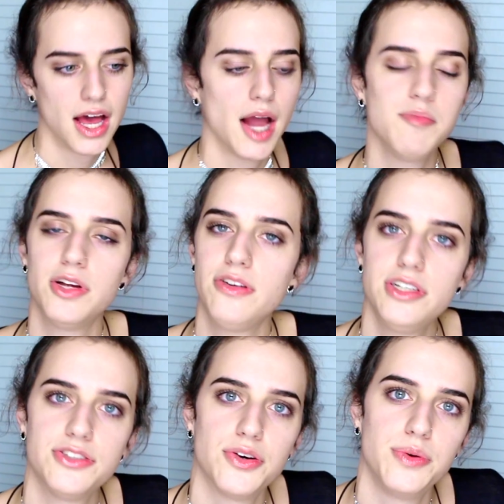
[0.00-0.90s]
I'm literally
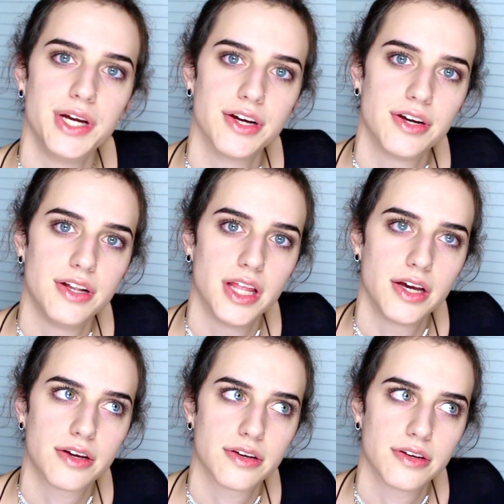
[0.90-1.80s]
so weird,
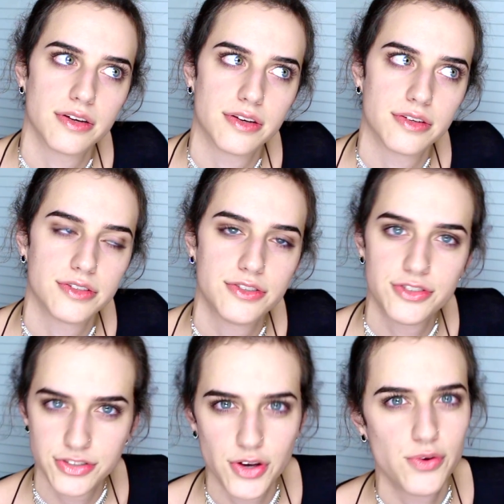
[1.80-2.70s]
like
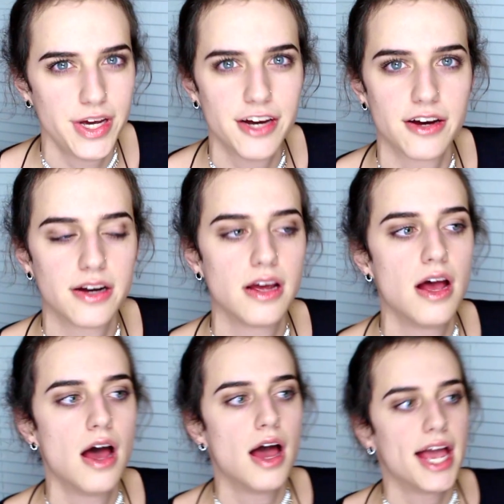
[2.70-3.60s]
so weird.
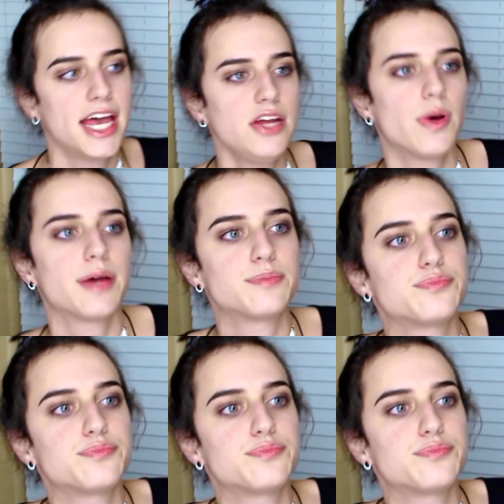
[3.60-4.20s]
Anyway,